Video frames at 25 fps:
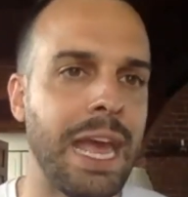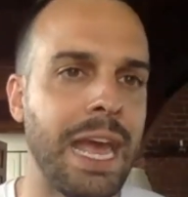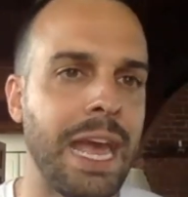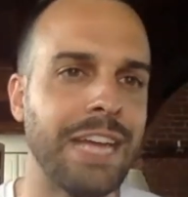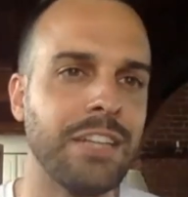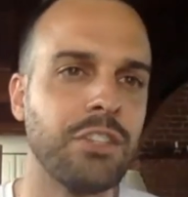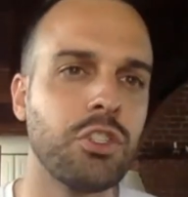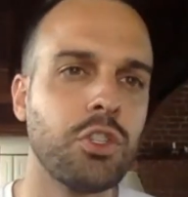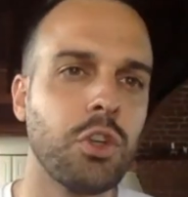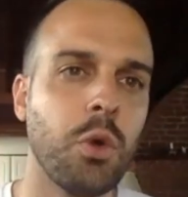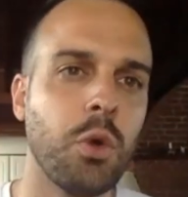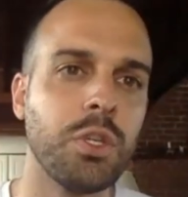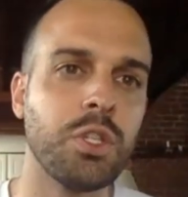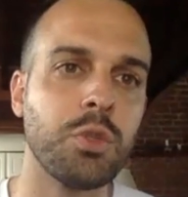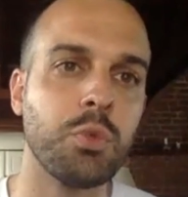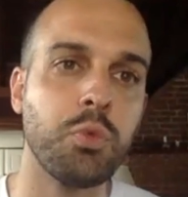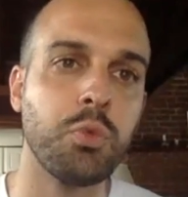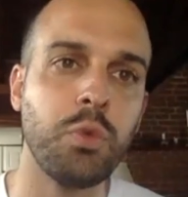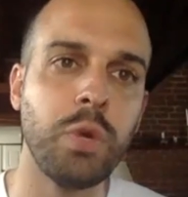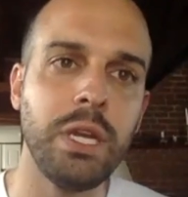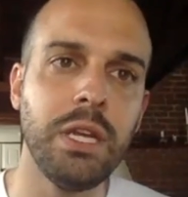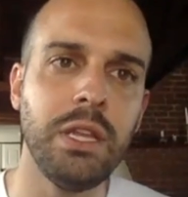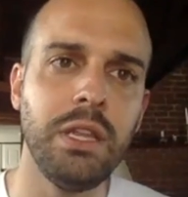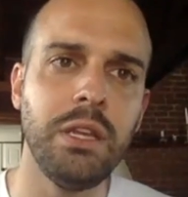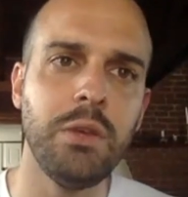And so it's
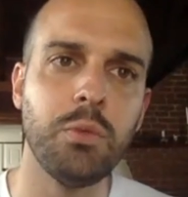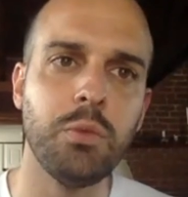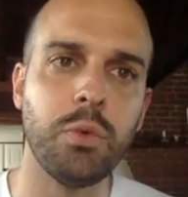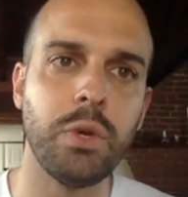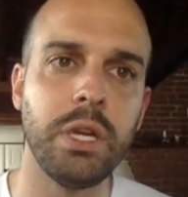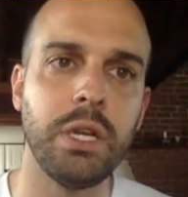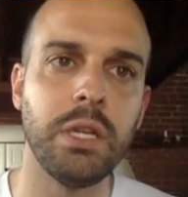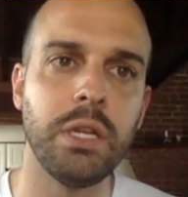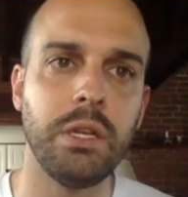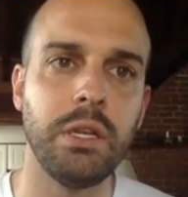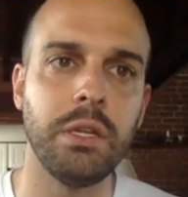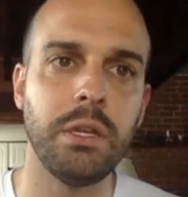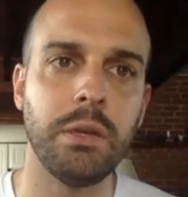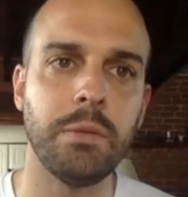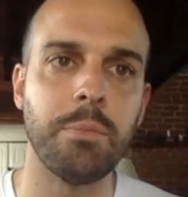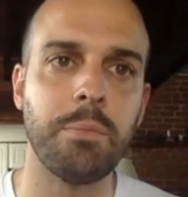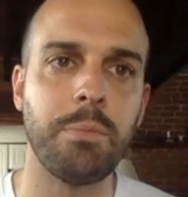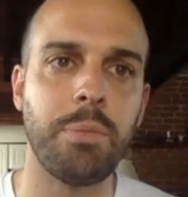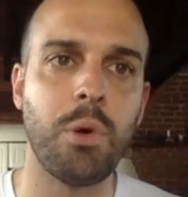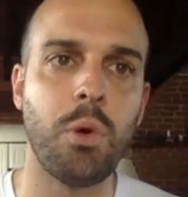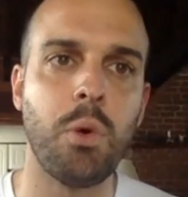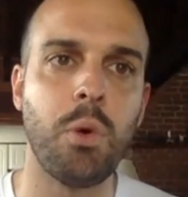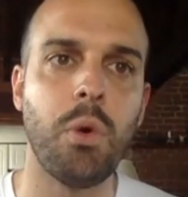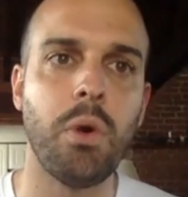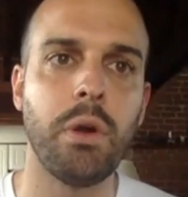really, really
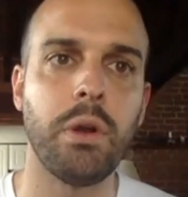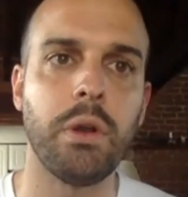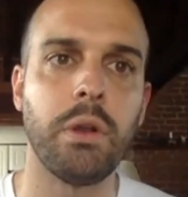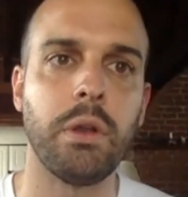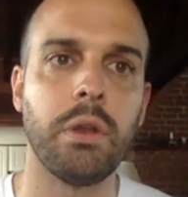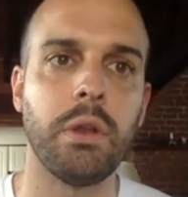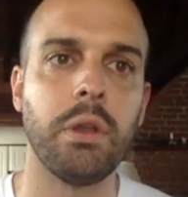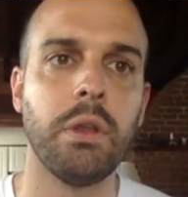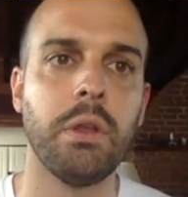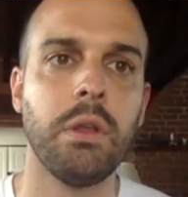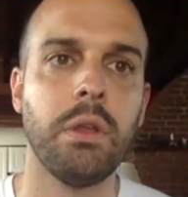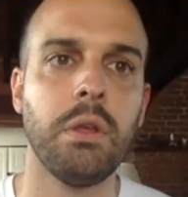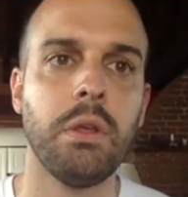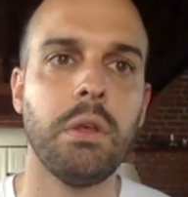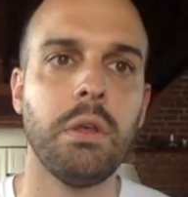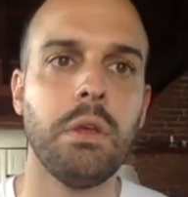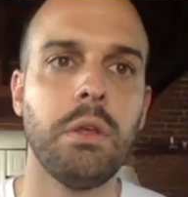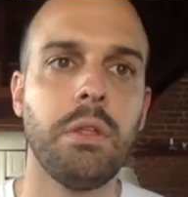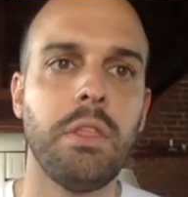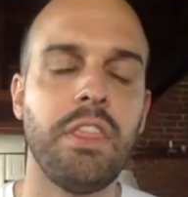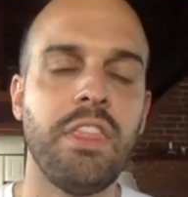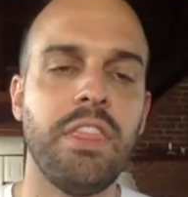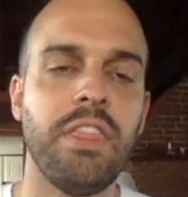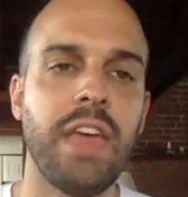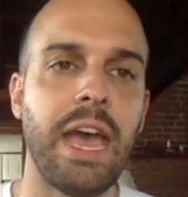important
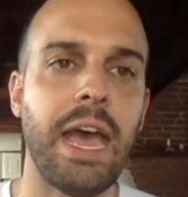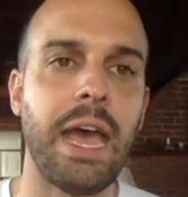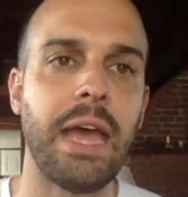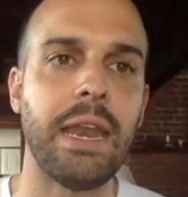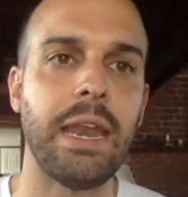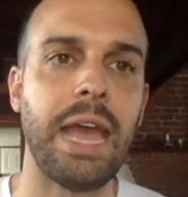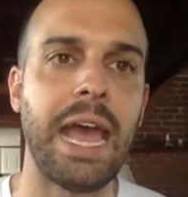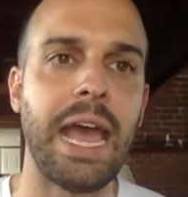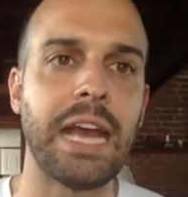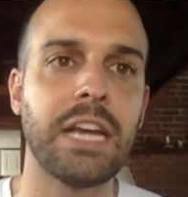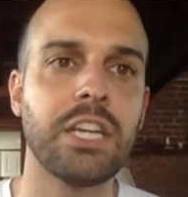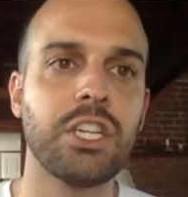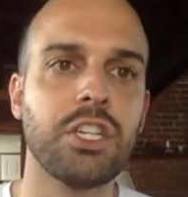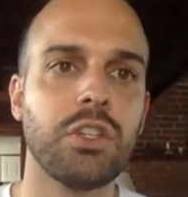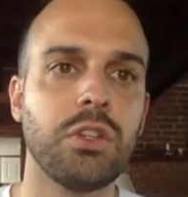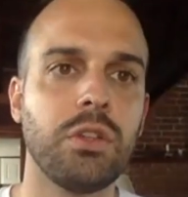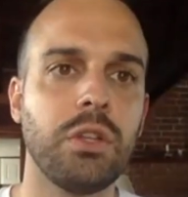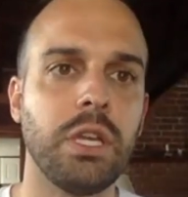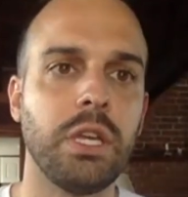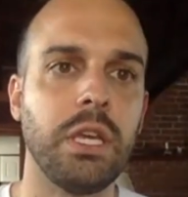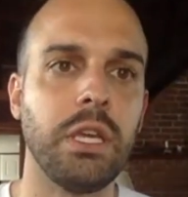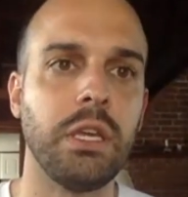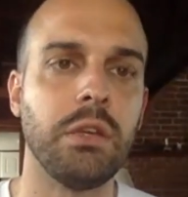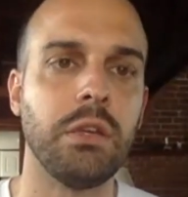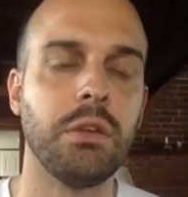that
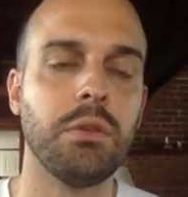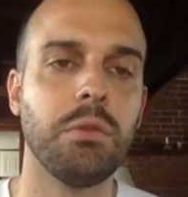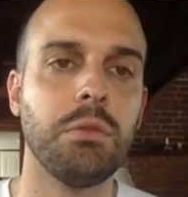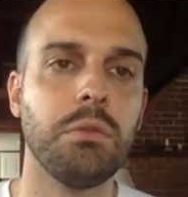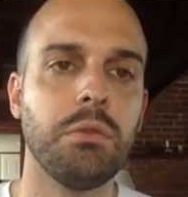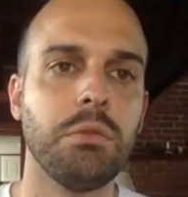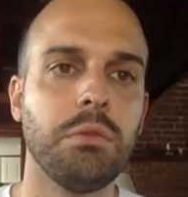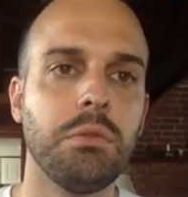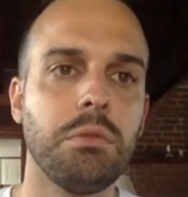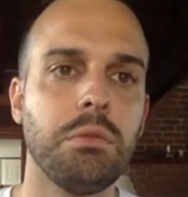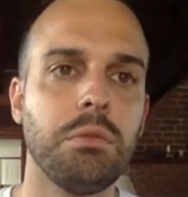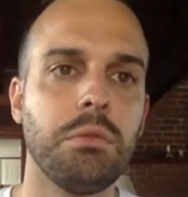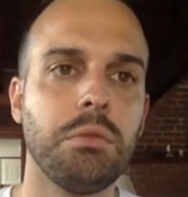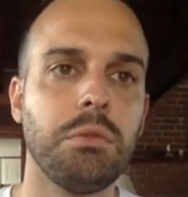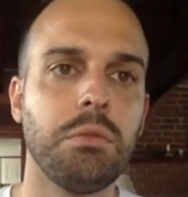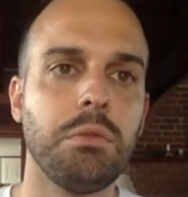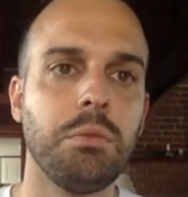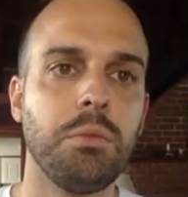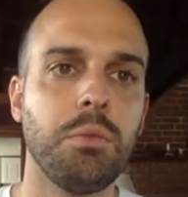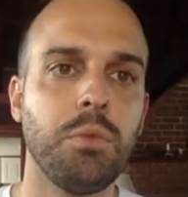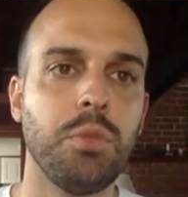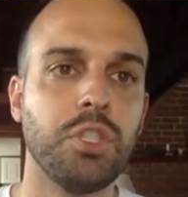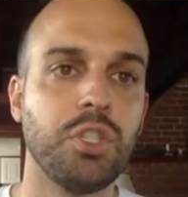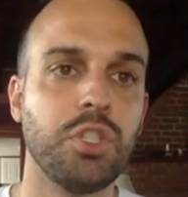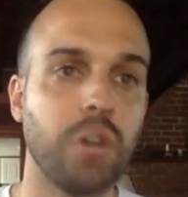actually
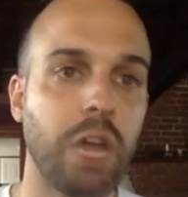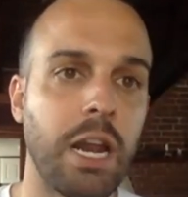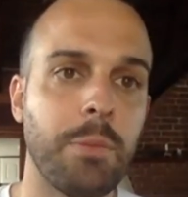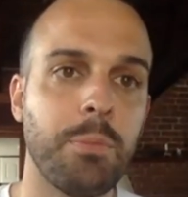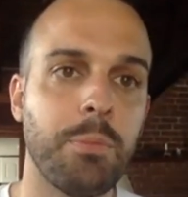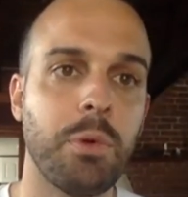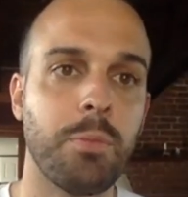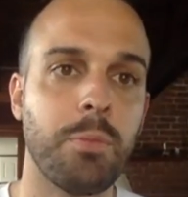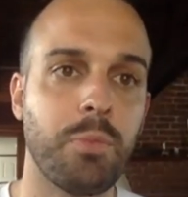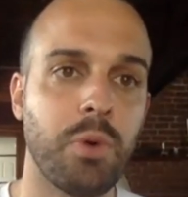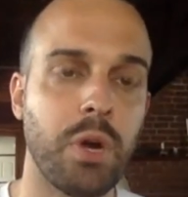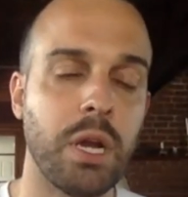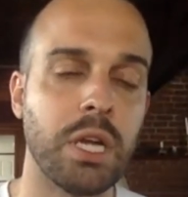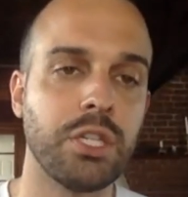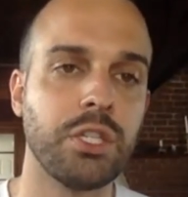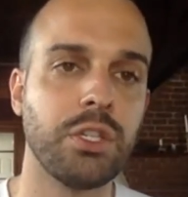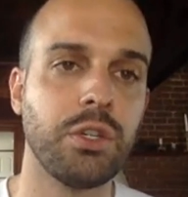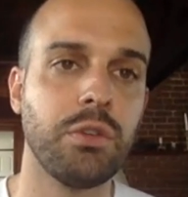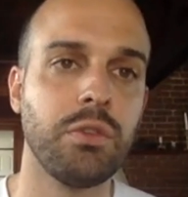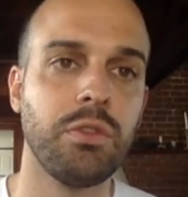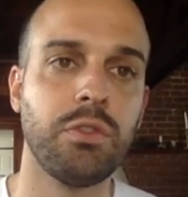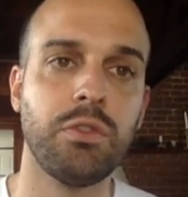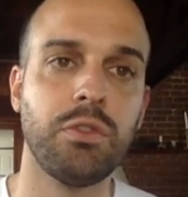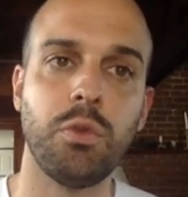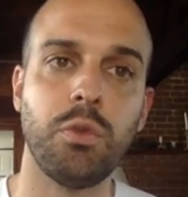we try to put
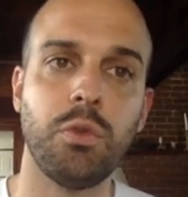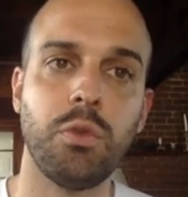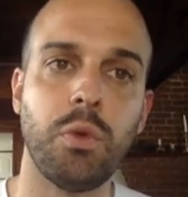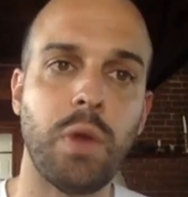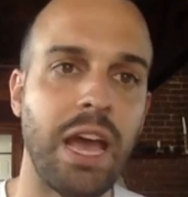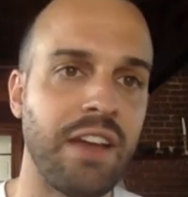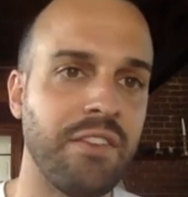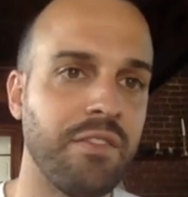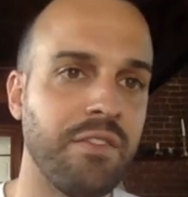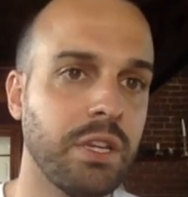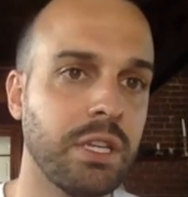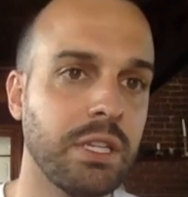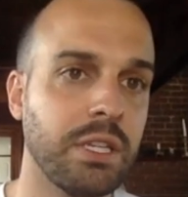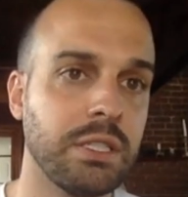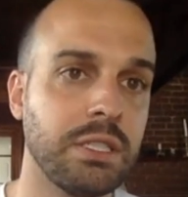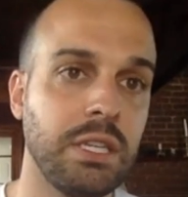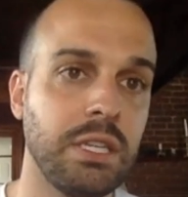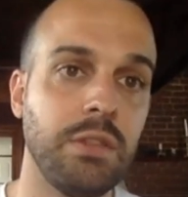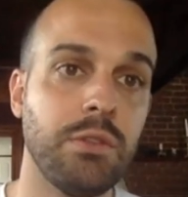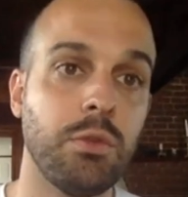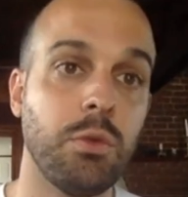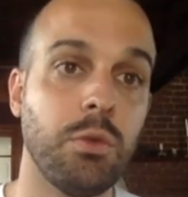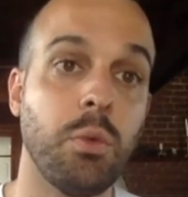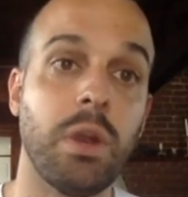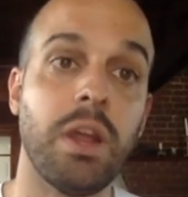pressure through advocacy,
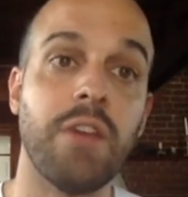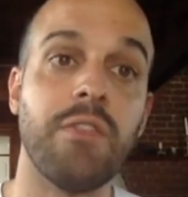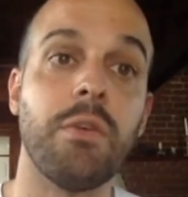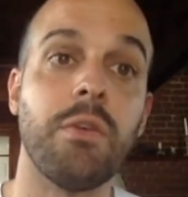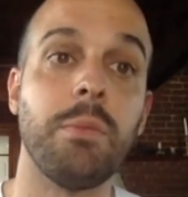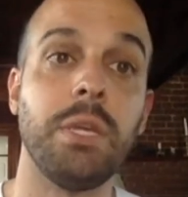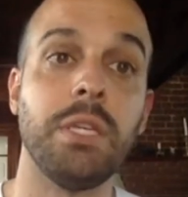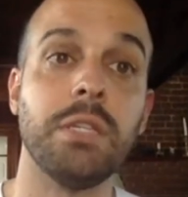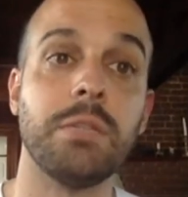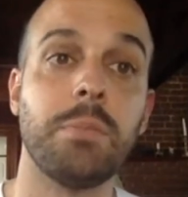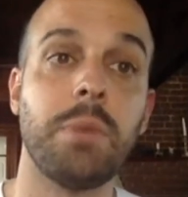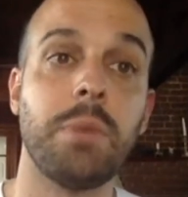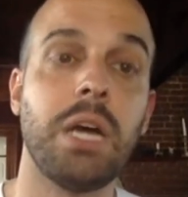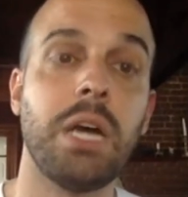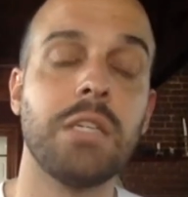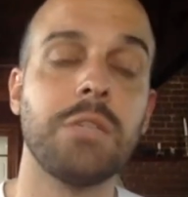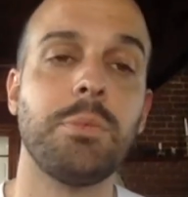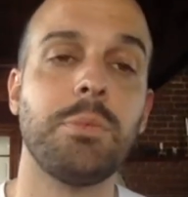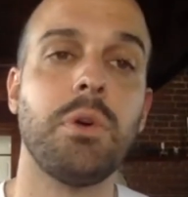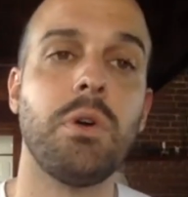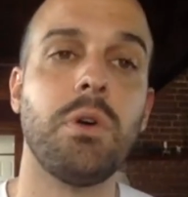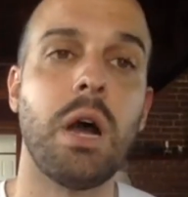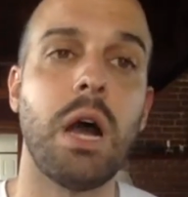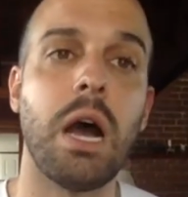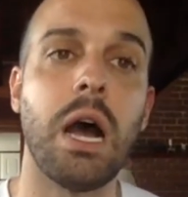through whatever means
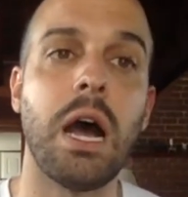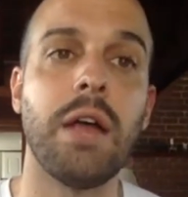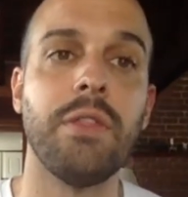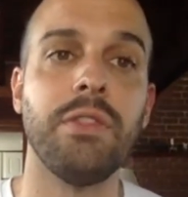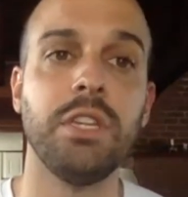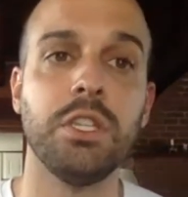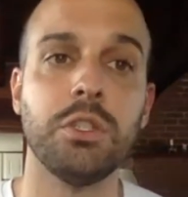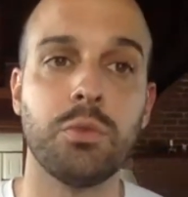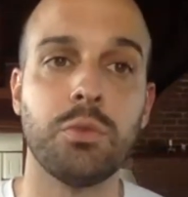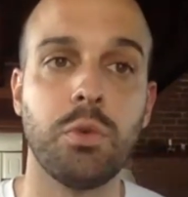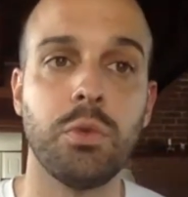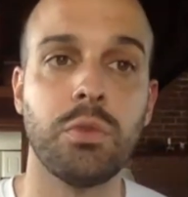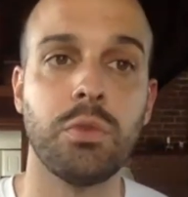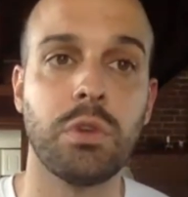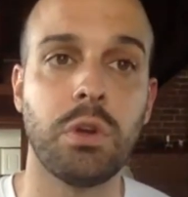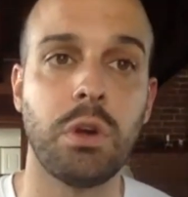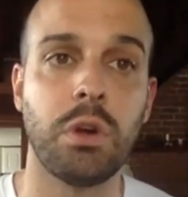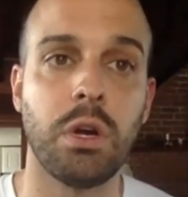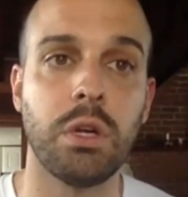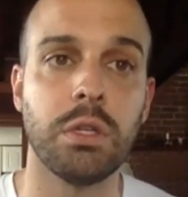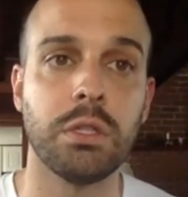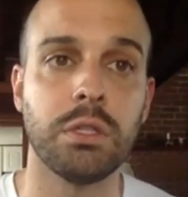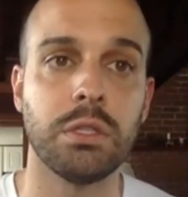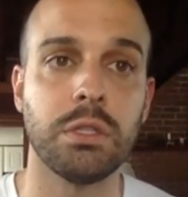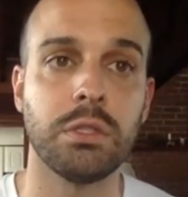possible, on these root
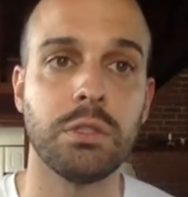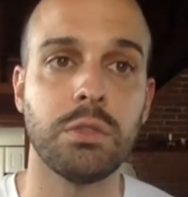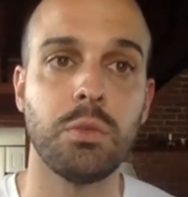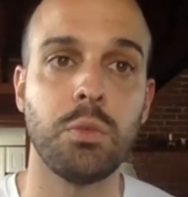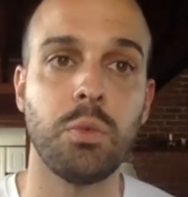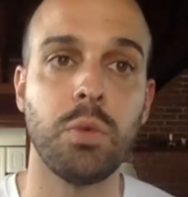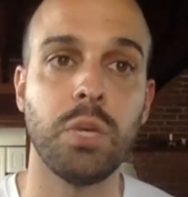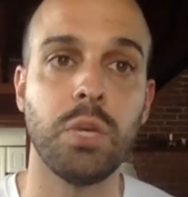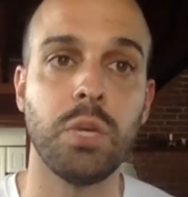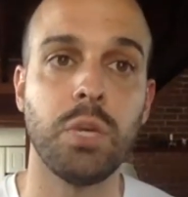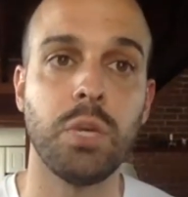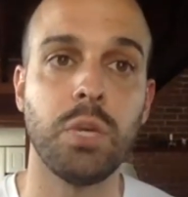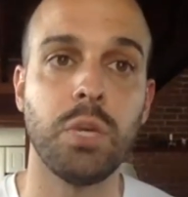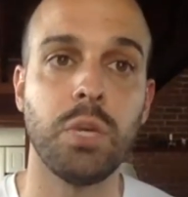causes, which